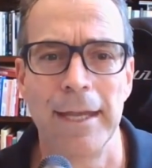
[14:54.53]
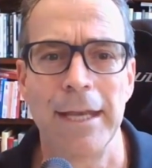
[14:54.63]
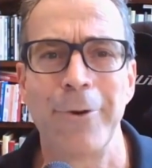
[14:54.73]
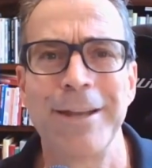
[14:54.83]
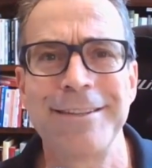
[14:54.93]

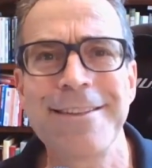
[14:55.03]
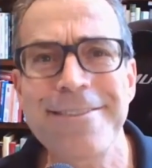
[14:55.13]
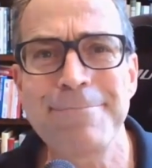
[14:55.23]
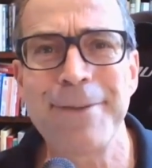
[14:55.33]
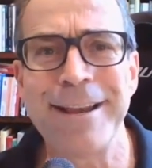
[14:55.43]
Now,
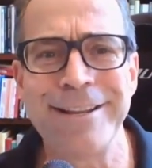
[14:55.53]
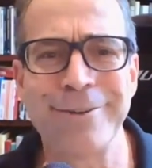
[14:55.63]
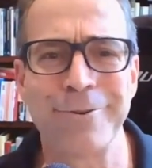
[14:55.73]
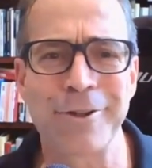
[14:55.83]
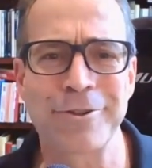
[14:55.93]
anticipating
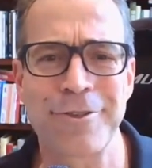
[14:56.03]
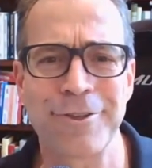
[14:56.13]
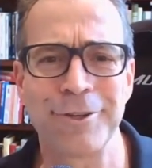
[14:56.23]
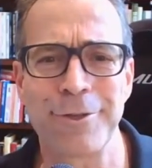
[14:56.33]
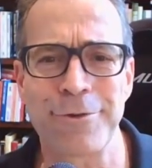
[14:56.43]
questions
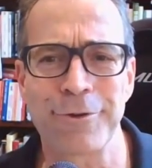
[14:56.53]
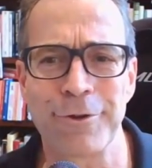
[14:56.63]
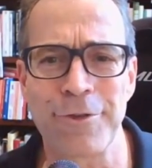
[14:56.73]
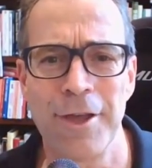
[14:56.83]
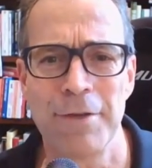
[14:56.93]
and
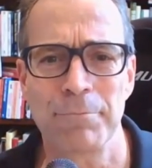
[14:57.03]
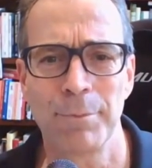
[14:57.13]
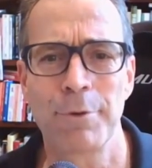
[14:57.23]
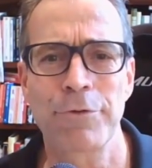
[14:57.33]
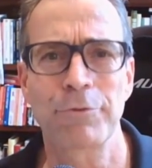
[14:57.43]
concerns
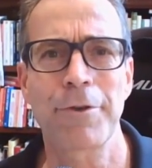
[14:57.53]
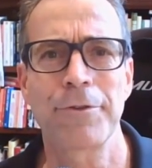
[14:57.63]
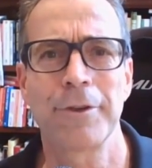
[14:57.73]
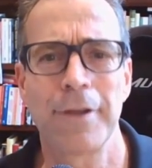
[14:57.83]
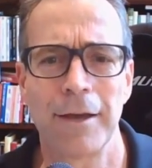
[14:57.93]
promotes trust
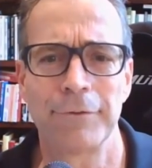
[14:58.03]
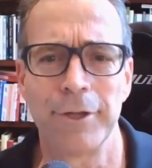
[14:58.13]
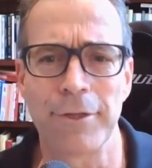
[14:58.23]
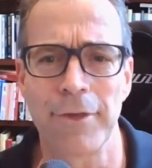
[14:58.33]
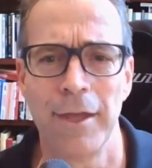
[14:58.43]
and
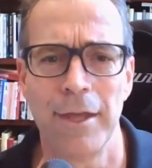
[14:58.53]
confidence.